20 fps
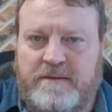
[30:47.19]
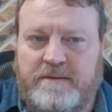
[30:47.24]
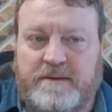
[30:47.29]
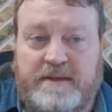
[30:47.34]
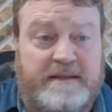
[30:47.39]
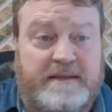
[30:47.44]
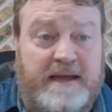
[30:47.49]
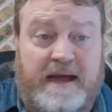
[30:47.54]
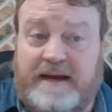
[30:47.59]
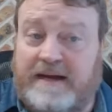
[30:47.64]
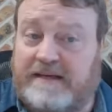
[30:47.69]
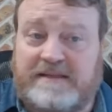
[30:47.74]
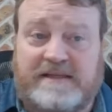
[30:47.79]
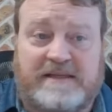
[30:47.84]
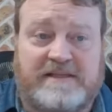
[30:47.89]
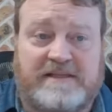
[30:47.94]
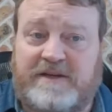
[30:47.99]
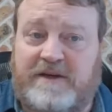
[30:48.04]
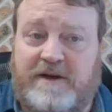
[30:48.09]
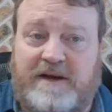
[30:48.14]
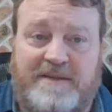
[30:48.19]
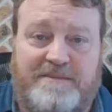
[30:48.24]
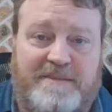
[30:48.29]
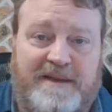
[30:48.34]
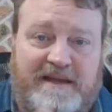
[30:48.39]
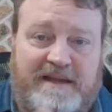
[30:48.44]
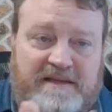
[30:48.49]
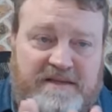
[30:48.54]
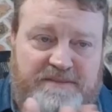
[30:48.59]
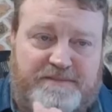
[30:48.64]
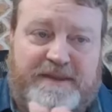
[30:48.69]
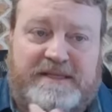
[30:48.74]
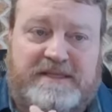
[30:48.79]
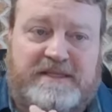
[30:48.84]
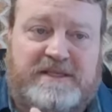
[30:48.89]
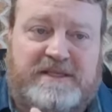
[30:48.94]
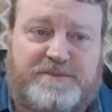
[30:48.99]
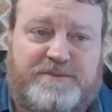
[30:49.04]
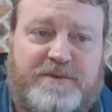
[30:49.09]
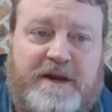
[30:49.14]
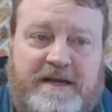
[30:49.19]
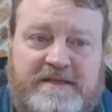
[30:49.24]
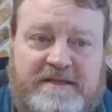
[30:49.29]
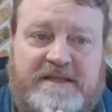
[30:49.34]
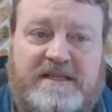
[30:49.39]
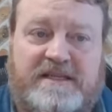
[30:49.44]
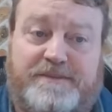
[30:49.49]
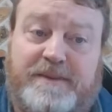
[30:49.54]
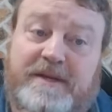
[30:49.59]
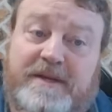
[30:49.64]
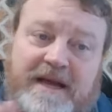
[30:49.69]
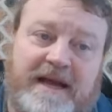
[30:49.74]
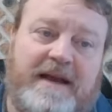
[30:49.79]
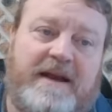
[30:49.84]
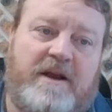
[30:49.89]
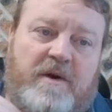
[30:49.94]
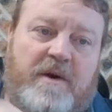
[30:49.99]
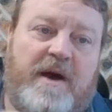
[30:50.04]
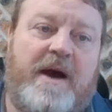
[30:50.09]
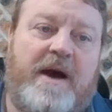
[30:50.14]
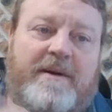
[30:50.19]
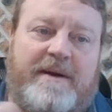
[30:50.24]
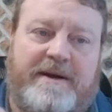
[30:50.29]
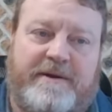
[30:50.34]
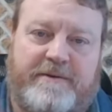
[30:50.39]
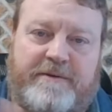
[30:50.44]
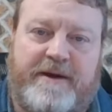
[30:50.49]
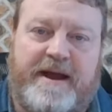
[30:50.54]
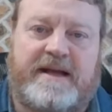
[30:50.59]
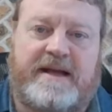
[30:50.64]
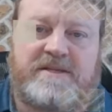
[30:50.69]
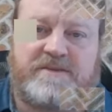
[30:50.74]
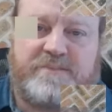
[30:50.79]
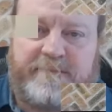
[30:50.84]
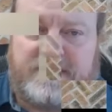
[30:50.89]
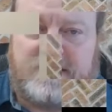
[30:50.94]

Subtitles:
That not necessarily means business process, but you got to know how it interacts